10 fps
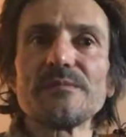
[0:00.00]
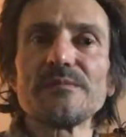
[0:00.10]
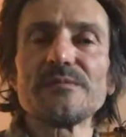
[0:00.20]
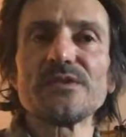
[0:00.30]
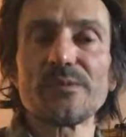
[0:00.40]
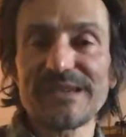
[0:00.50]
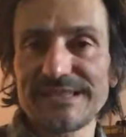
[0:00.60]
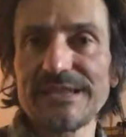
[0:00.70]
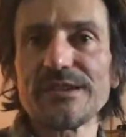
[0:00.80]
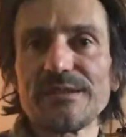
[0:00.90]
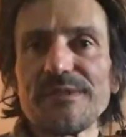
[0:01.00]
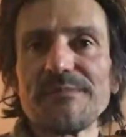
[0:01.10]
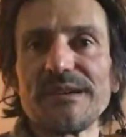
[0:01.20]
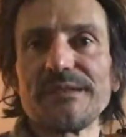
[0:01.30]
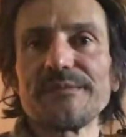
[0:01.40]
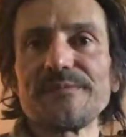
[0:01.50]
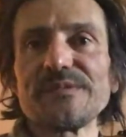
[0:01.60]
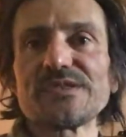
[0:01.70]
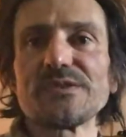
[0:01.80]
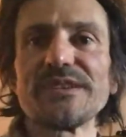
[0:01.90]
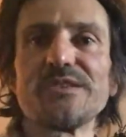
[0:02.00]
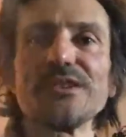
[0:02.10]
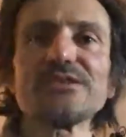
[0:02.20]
Norbert Singer in my mind. So he not only